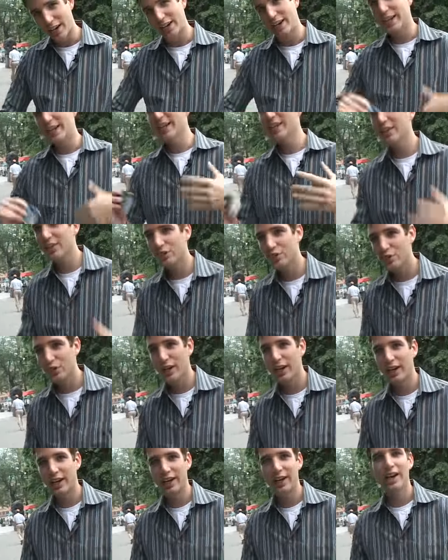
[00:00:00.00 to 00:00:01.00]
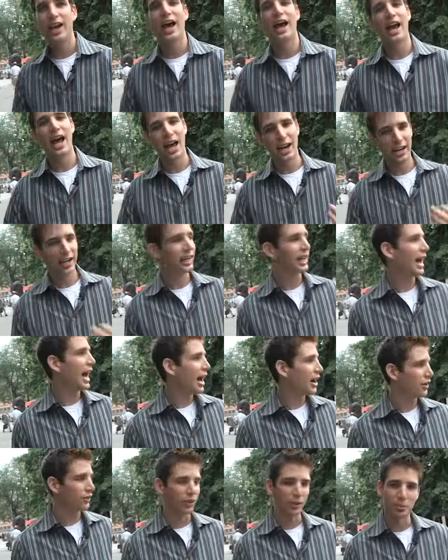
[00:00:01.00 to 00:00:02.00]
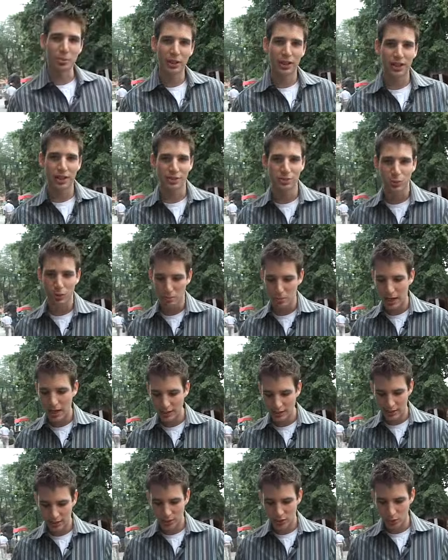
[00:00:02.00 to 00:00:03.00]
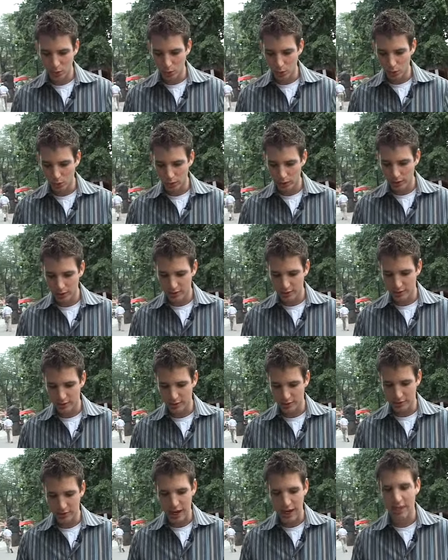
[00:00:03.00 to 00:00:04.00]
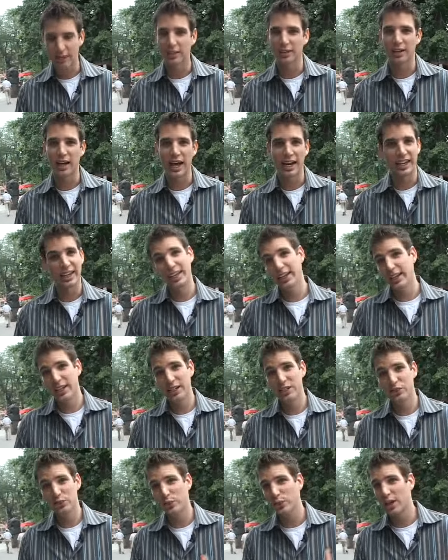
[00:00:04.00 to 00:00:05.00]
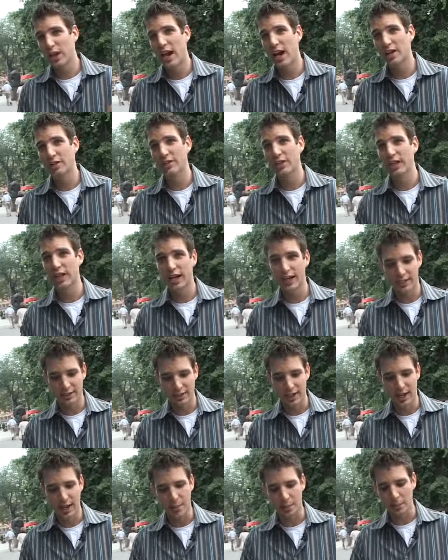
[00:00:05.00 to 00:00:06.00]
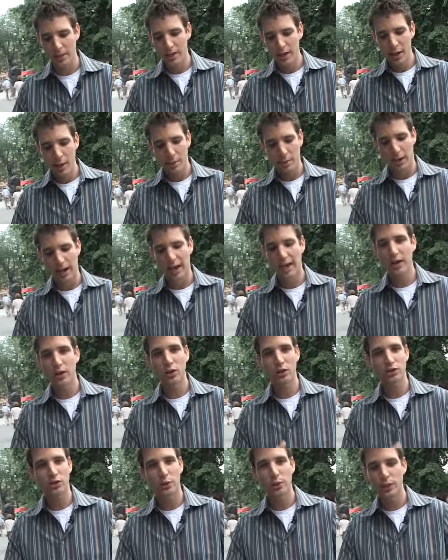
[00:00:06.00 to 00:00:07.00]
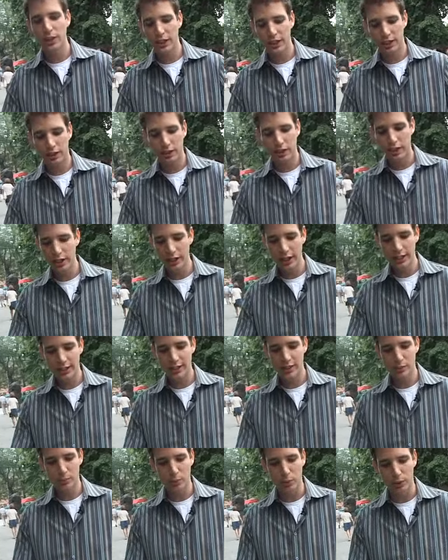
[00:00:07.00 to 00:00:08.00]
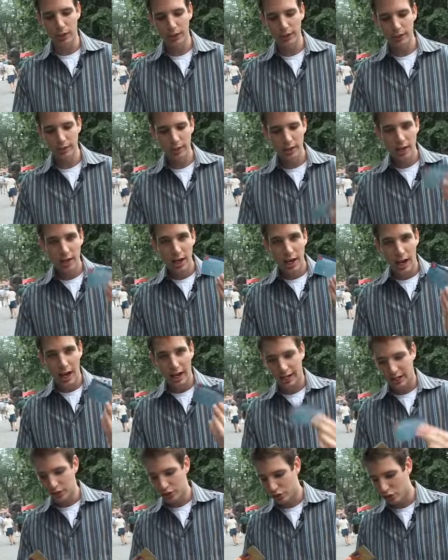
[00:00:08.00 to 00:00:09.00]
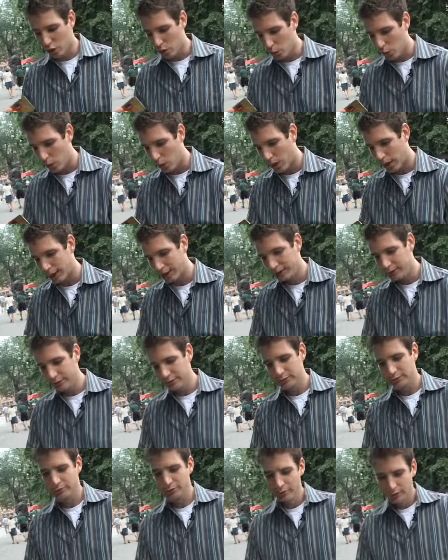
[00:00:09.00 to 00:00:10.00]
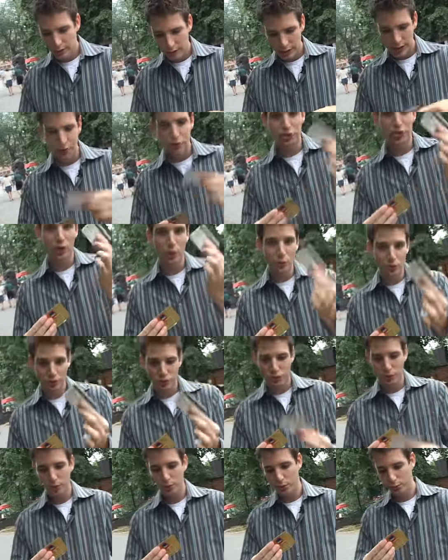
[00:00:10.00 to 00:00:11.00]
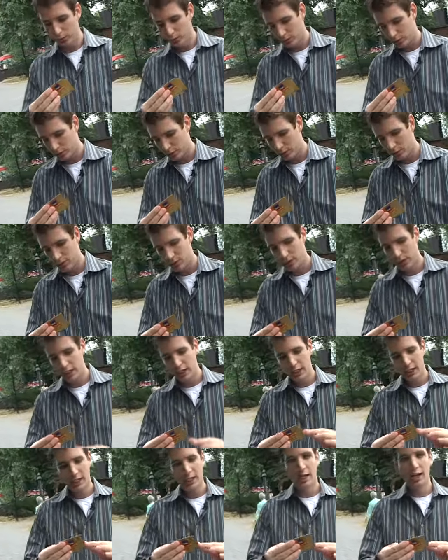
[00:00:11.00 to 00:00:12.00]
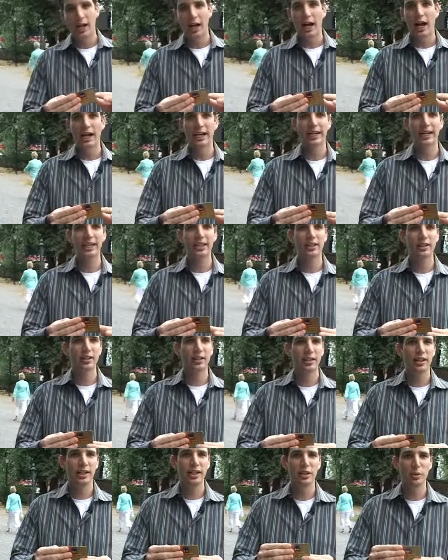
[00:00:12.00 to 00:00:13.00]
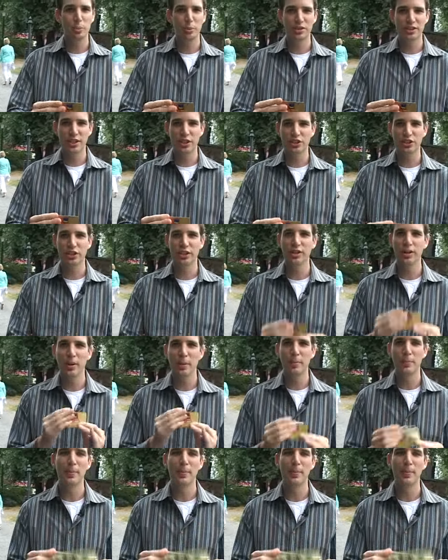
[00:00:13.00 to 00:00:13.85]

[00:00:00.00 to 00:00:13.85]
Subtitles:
how to get into the trick and how to get out of it, because what makes it cool is the fact that I can get into it and out of it at any time. My angles are really good at this point. I can show one, show two, I get into position,